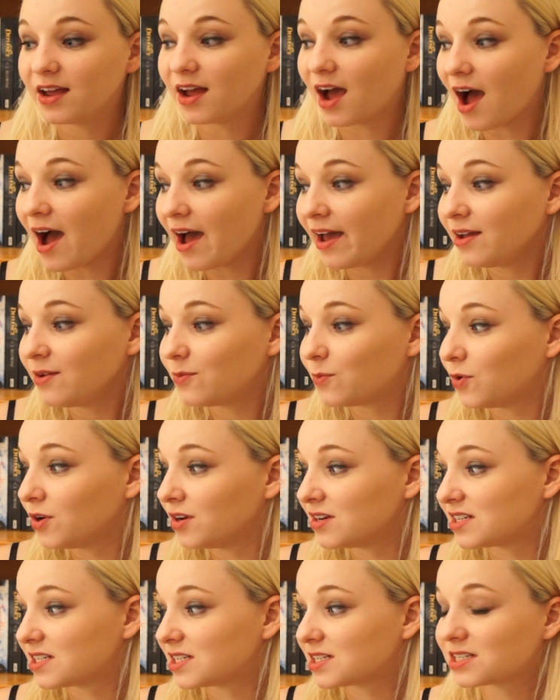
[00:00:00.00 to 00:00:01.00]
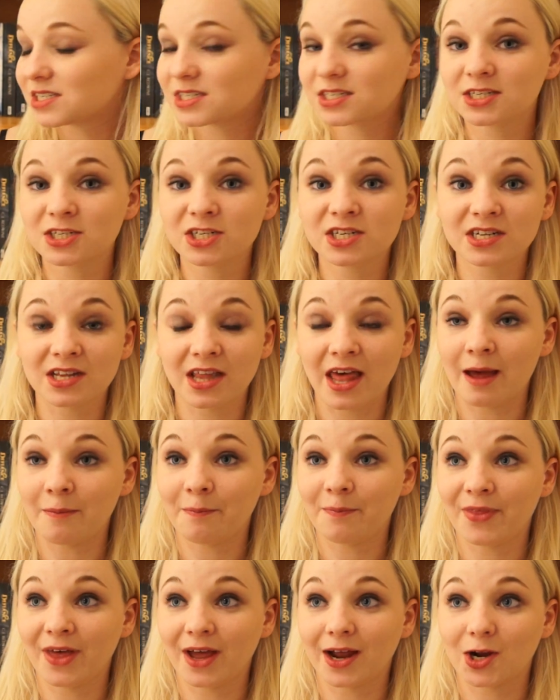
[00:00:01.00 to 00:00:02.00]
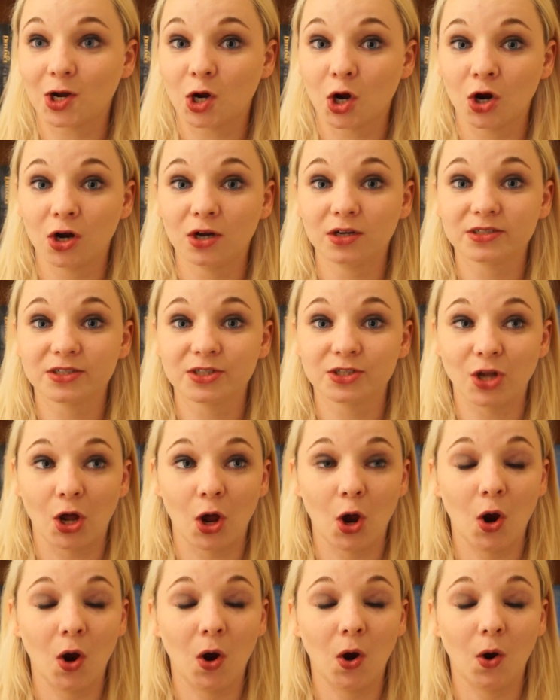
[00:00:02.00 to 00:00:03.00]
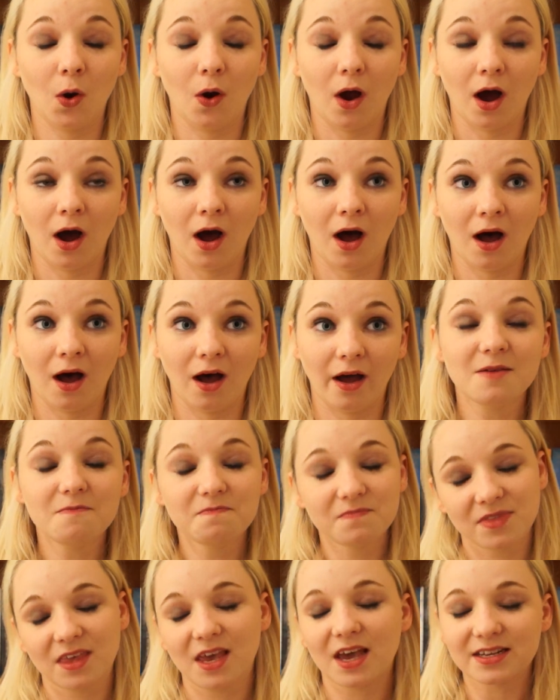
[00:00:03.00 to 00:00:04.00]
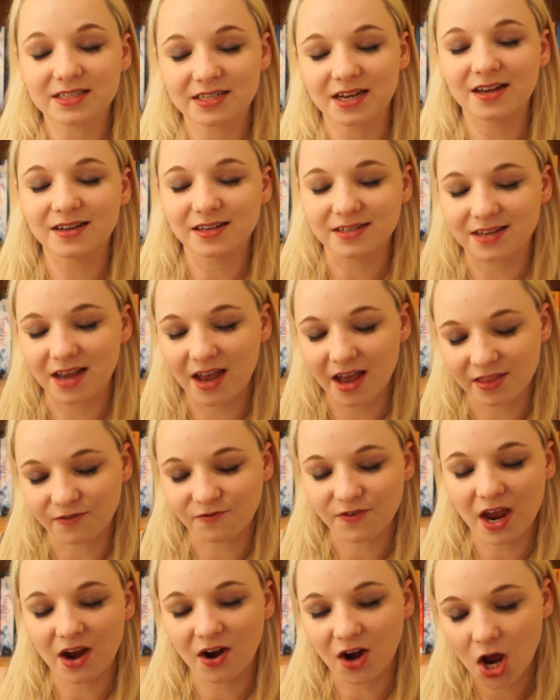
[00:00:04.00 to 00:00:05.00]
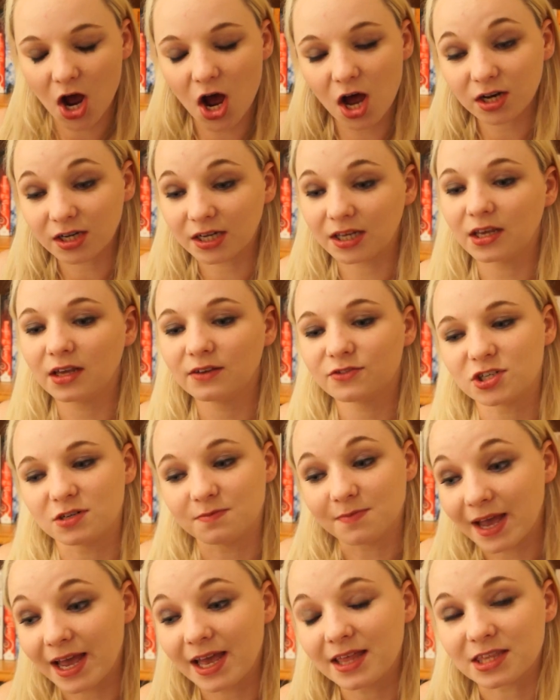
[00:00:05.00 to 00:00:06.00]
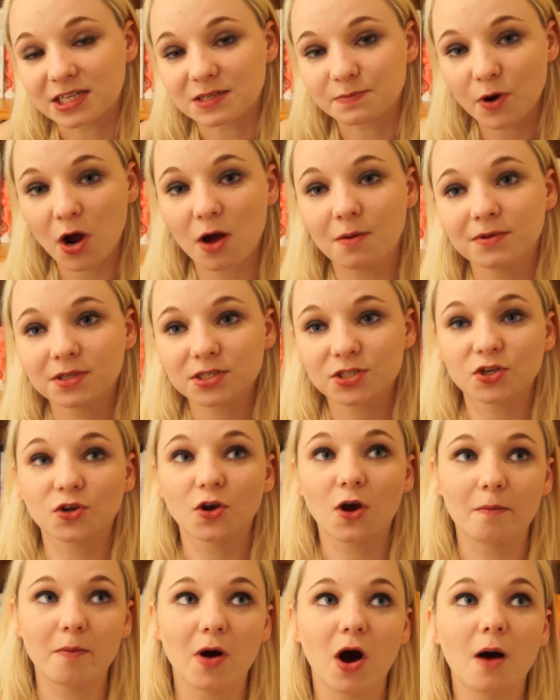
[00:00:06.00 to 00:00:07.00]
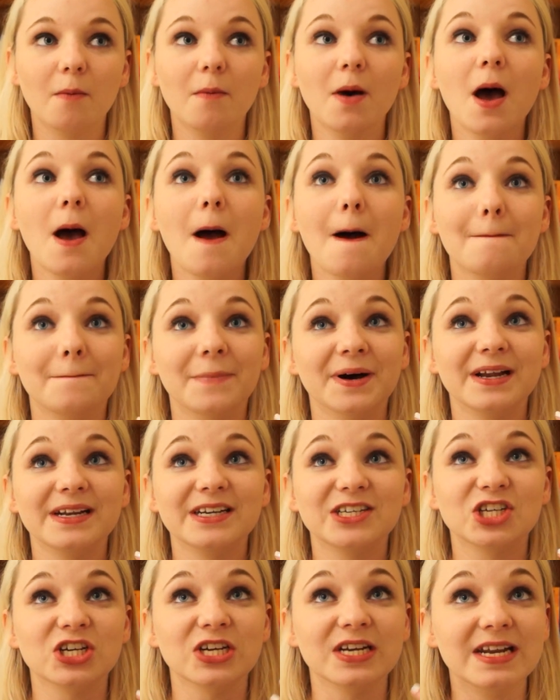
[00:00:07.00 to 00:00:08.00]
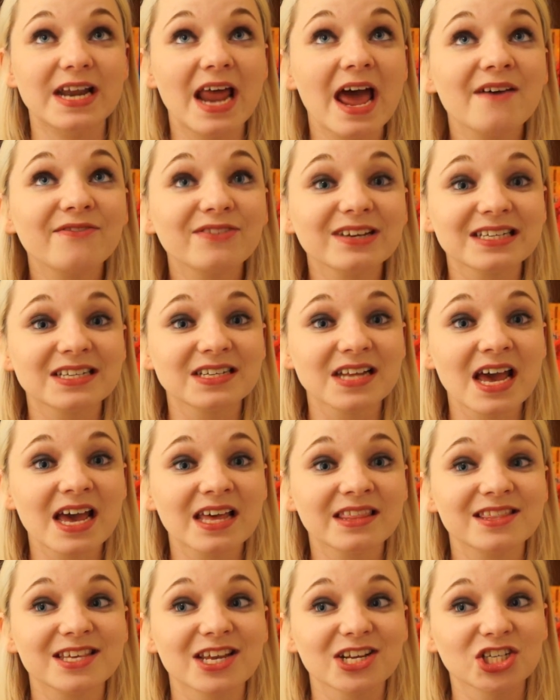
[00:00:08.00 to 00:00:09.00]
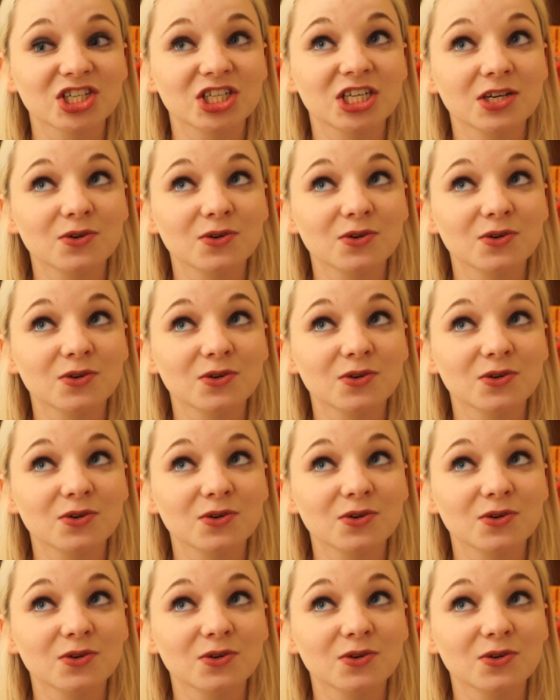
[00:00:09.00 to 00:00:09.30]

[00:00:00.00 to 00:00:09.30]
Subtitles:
I would slap that girl so hard. Yes, I understand Feyre can't leave. She made this promise to her mom, but she never said that she